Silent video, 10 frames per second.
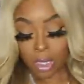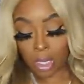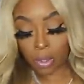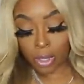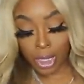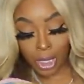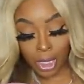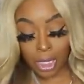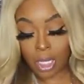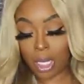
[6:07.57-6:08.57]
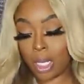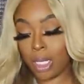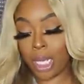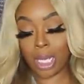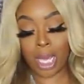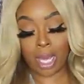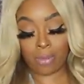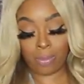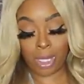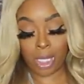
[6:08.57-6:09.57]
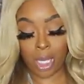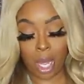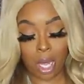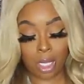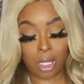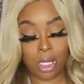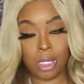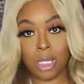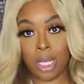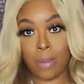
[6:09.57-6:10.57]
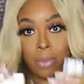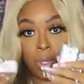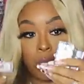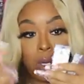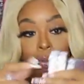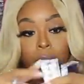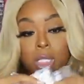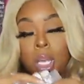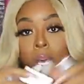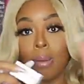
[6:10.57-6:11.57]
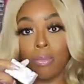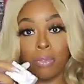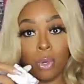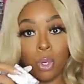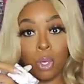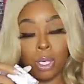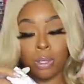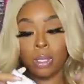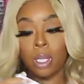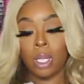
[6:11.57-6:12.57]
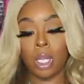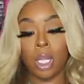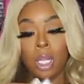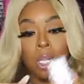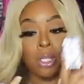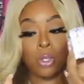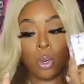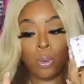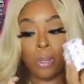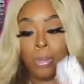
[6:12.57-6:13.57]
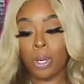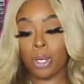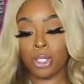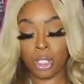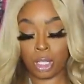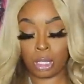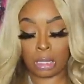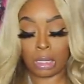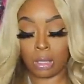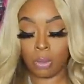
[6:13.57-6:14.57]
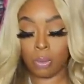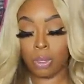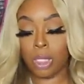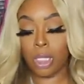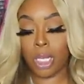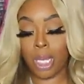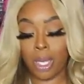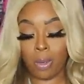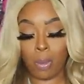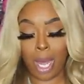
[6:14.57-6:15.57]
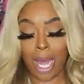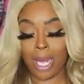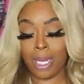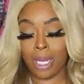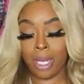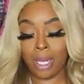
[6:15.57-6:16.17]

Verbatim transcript: So then they gave me all these samples of Tom Ford, Tory Burch, Ooh, DKNY.